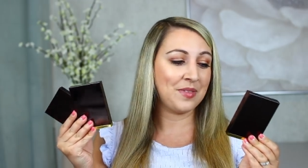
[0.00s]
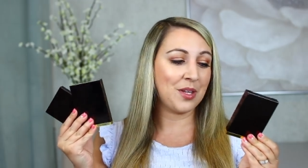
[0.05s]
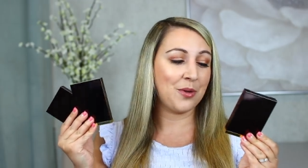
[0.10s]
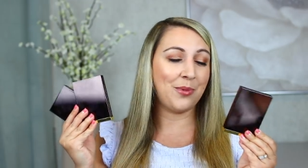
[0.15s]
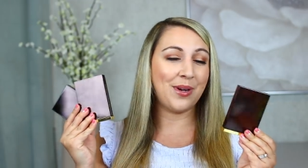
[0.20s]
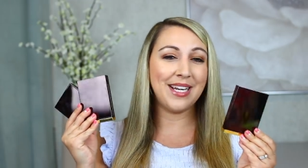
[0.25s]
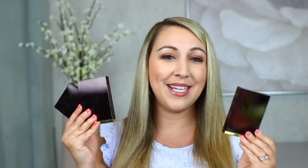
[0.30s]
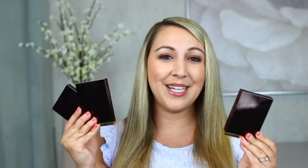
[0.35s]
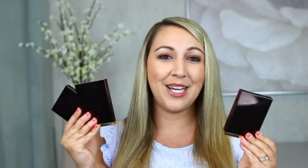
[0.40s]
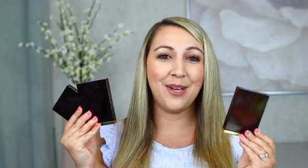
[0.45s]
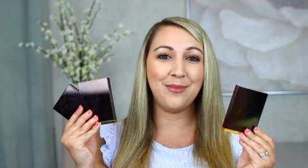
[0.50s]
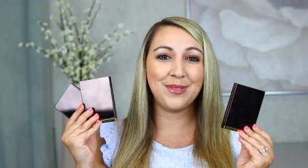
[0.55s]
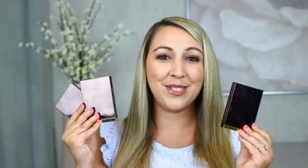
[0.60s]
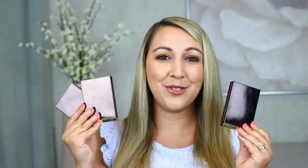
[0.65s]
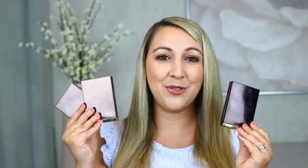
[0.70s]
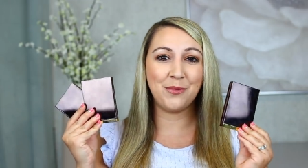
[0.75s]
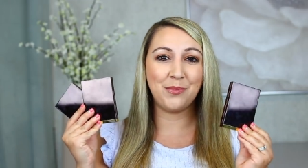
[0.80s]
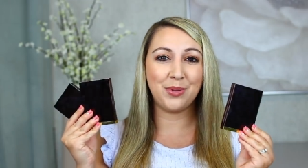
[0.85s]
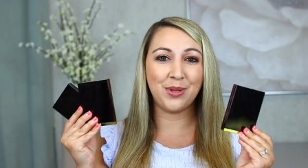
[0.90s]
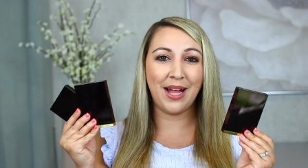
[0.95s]
when it comes
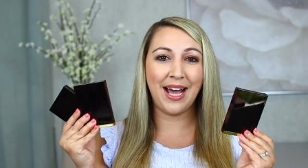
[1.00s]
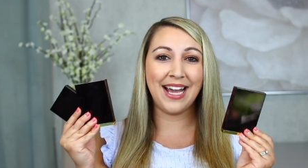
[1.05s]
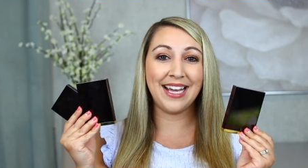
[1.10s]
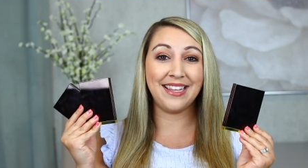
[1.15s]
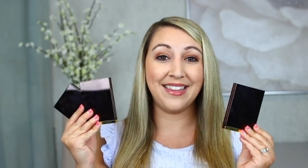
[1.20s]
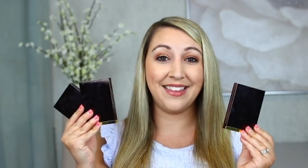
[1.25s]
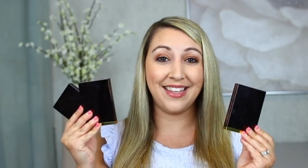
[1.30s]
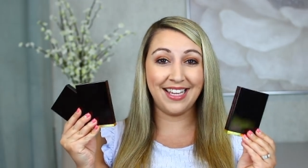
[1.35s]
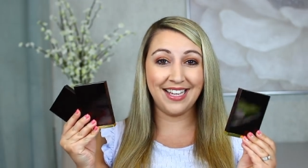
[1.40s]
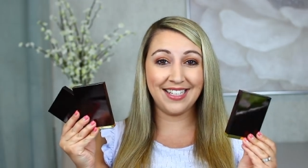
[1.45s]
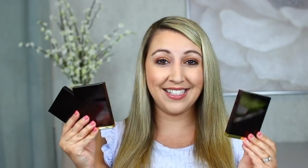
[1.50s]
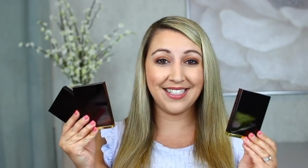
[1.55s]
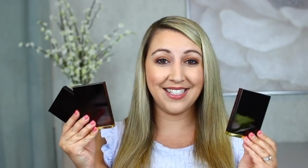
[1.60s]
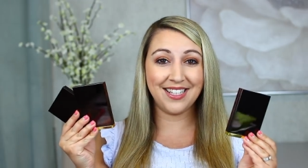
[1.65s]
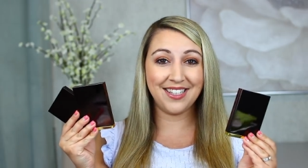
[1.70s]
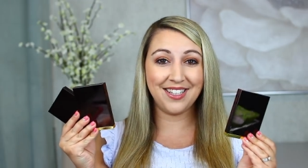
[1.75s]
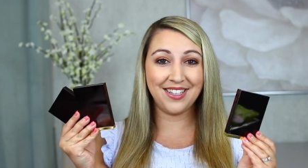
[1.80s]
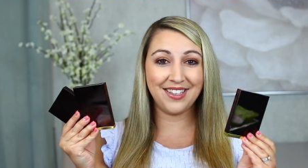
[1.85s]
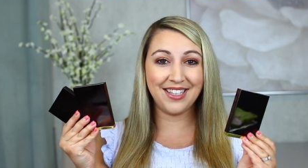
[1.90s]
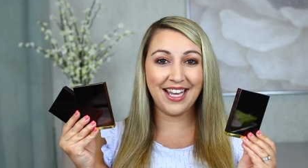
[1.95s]
to applying these
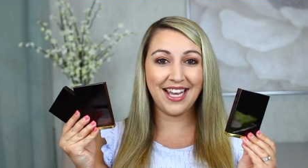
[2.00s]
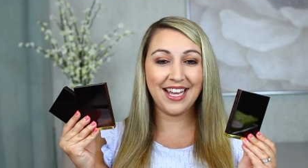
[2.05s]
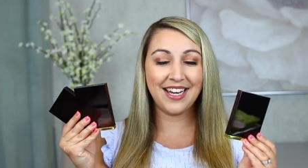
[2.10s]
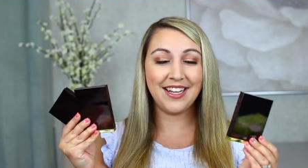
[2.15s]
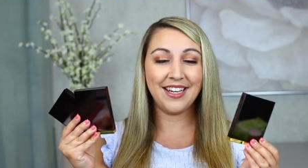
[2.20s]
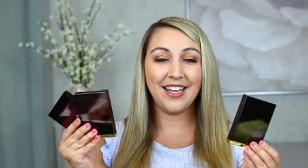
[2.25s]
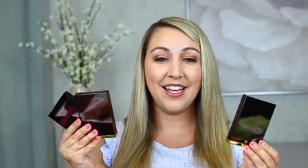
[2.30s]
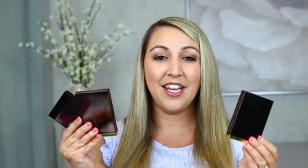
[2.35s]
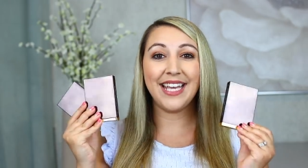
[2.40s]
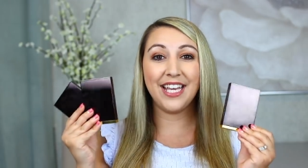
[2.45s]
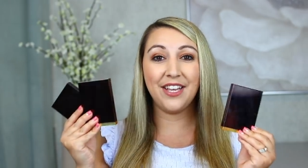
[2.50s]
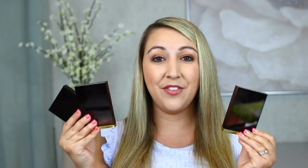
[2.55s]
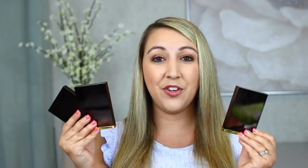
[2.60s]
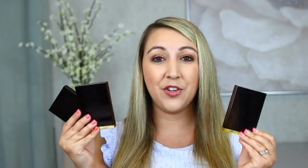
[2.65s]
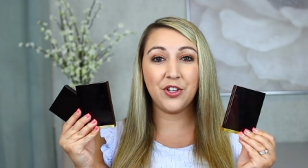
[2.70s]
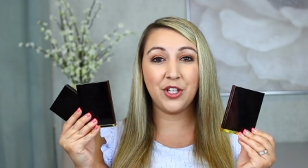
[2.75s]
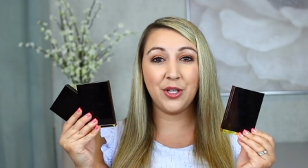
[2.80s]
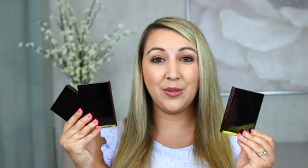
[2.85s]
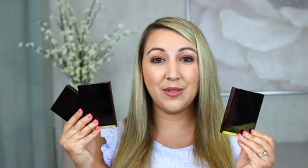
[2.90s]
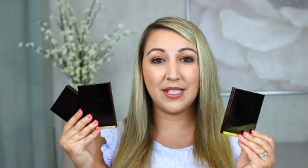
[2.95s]
to the lid, if
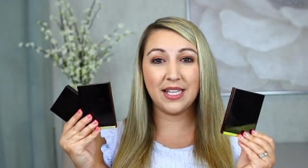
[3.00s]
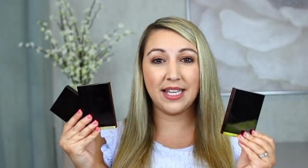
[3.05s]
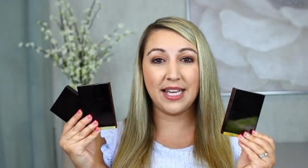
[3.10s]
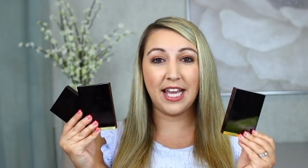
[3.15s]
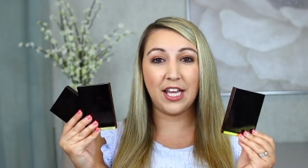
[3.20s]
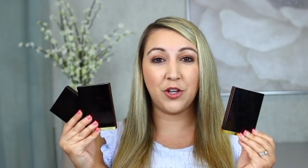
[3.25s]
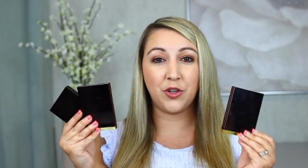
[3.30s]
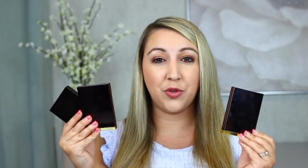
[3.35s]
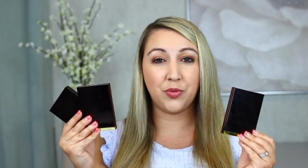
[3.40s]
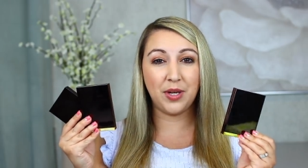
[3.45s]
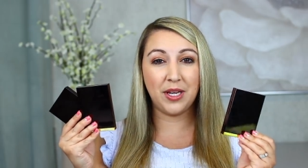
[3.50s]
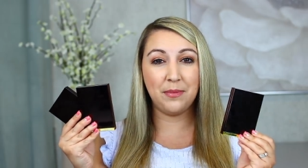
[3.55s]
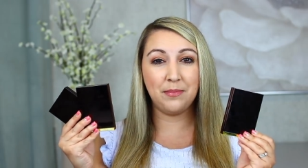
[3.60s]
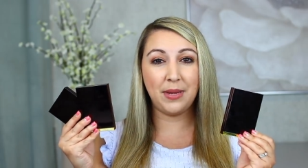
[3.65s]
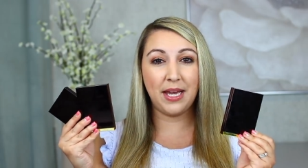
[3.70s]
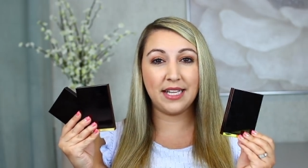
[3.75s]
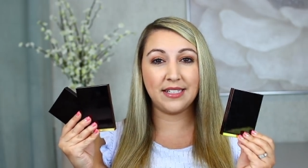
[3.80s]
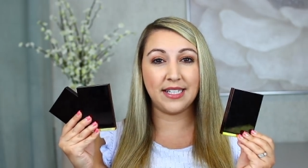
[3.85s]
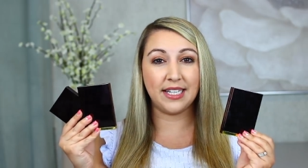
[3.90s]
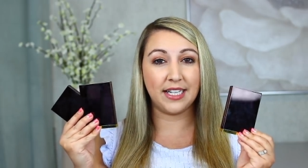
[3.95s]
you're using a cream
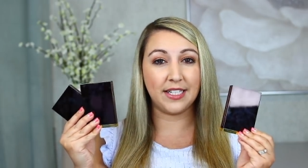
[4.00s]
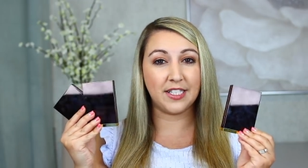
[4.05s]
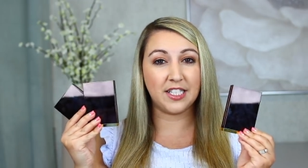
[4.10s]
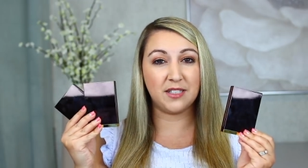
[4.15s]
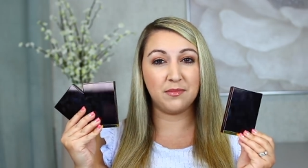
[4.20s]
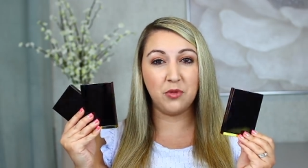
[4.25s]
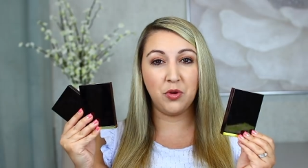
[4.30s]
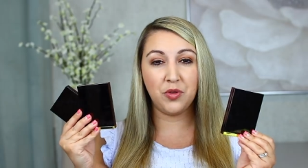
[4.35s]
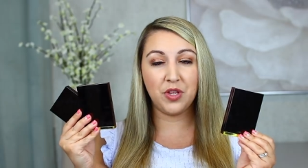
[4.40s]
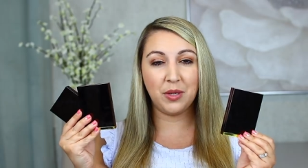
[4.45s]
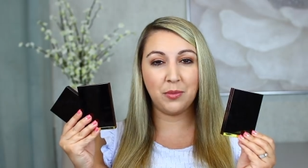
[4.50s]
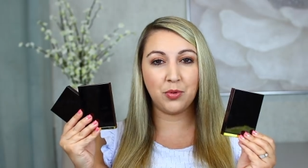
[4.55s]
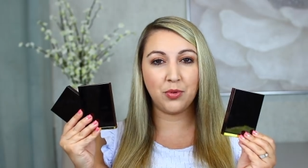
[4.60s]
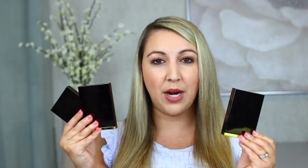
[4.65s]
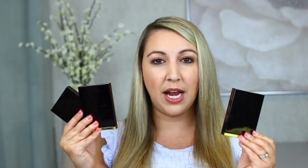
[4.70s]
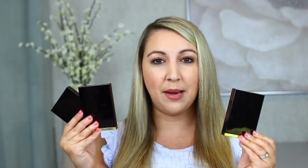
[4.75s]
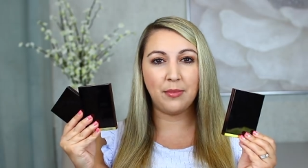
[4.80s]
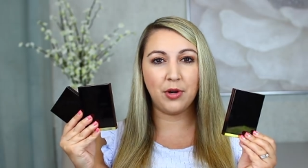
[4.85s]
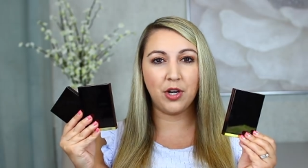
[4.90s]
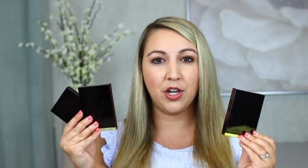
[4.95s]
base, like a smoothing
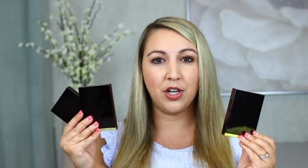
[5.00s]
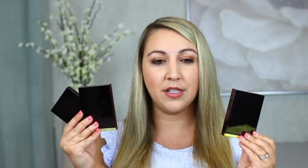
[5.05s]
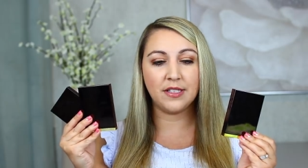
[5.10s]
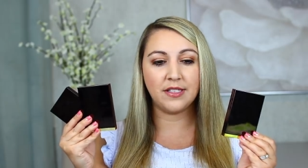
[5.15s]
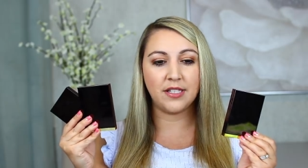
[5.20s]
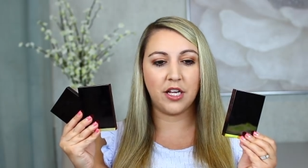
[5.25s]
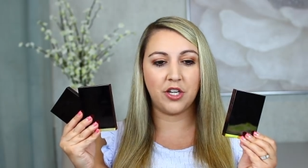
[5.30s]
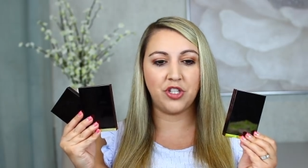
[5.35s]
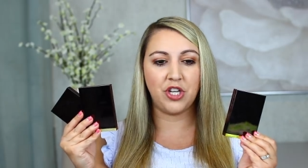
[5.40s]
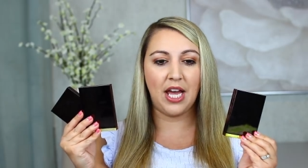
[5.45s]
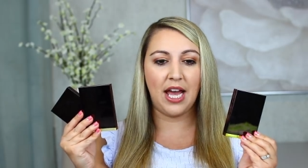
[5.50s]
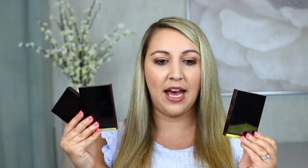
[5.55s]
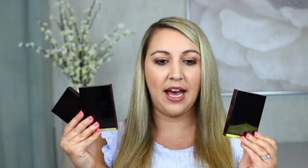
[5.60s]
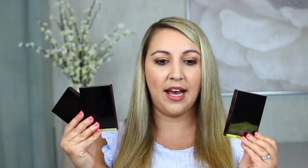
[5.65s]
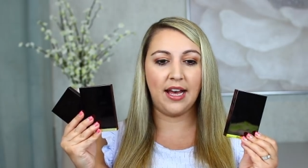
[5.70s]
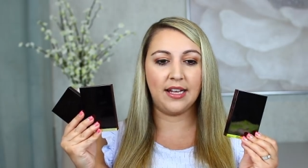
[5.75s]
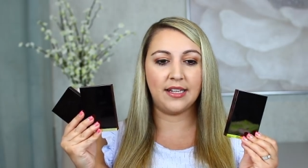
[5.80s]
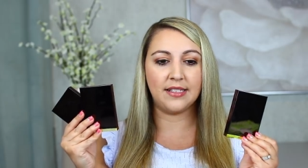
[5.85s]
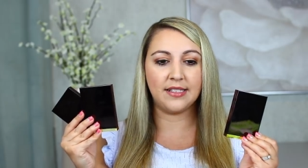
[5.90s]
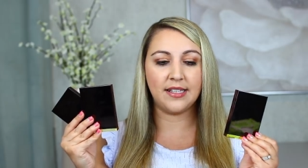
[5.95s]
primer, such
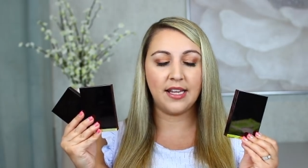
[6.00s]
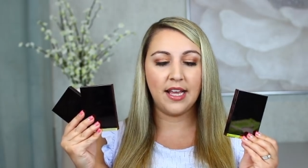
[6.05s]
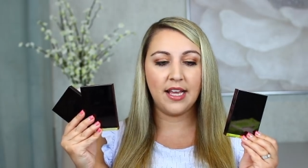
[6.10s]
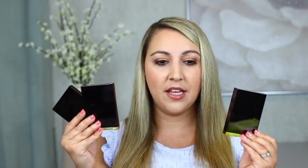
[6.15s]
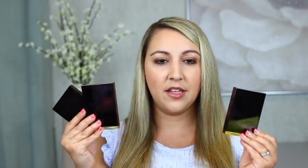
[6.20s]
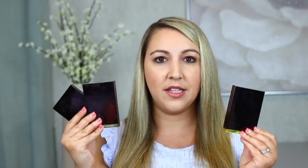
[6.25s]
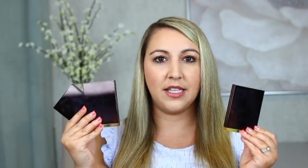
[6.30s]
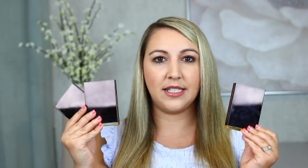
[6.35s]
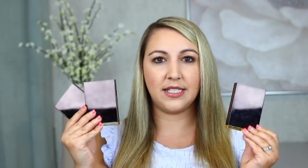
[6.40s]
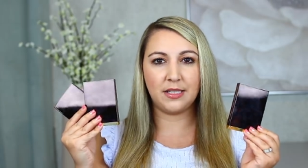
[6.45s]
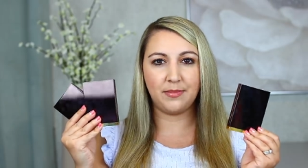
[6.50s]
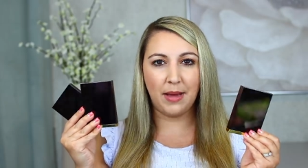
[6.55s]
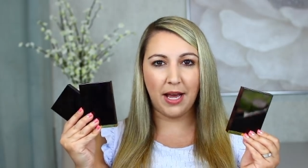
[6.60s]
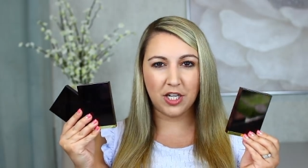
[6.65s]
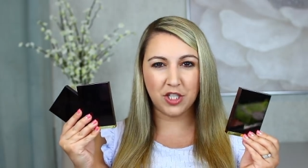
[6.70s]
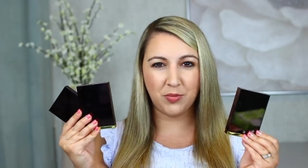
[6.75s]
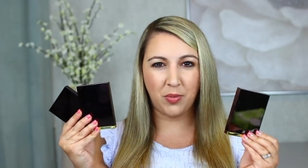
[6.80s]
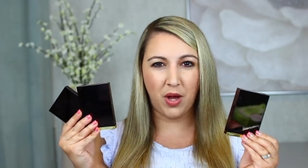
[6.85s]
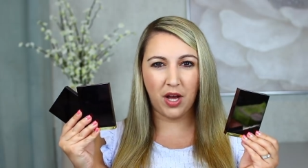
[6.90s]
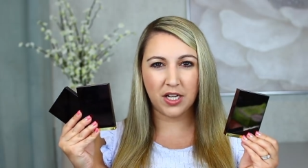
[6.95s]
as the
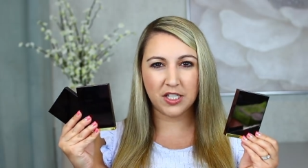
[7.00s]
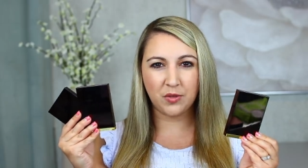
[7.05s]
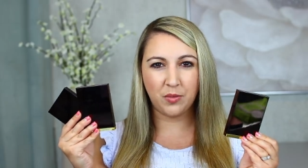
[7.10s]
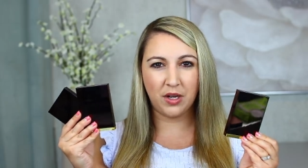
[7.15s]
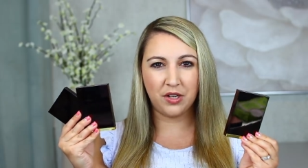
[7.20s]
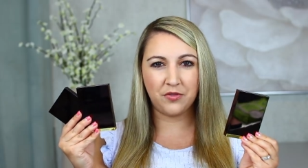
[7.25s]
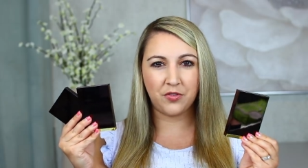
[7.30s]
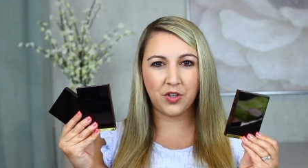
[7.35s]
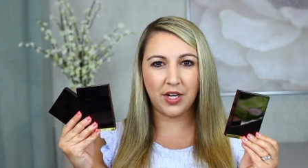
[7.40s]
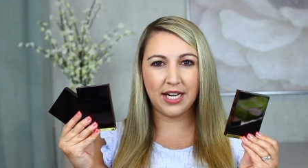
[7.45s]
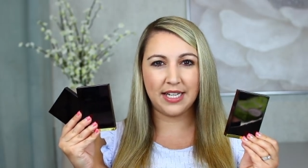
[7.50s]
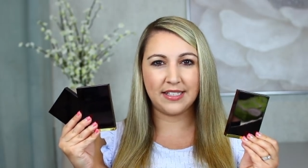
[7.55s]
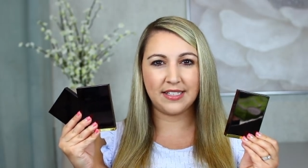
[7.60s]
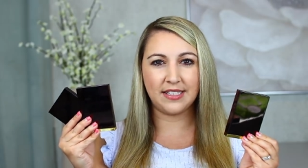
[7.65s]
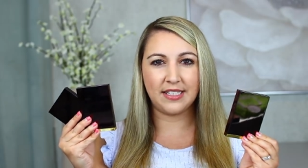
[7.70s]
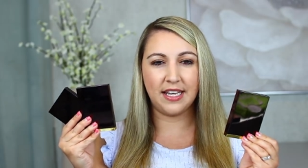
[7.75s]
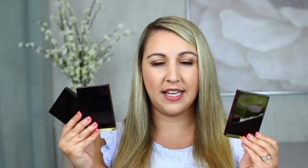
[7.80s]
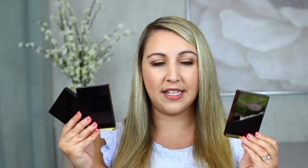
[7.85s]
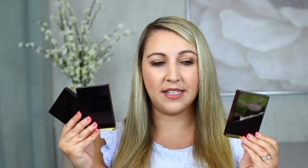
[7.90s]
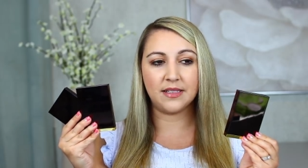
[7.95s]
Smashbox one, for
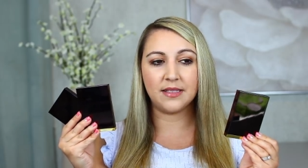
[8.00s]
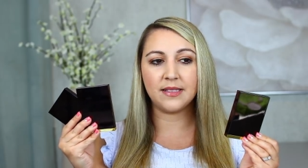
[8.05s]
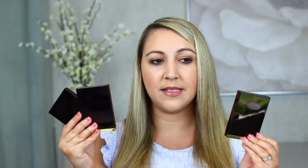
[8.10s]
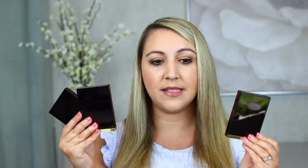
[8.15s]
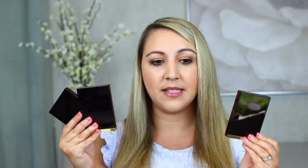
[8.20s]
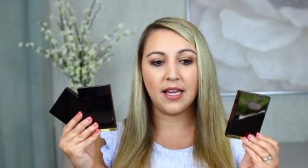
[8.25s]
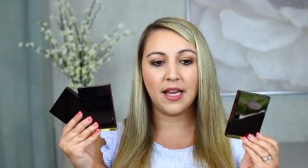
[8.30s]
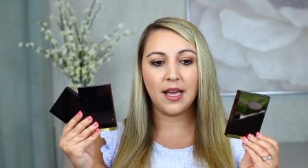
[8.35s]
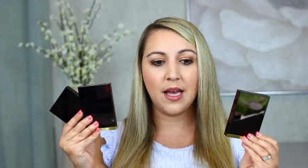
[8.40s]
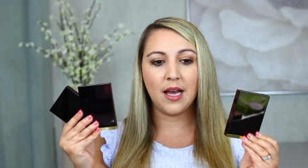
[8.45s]
instance,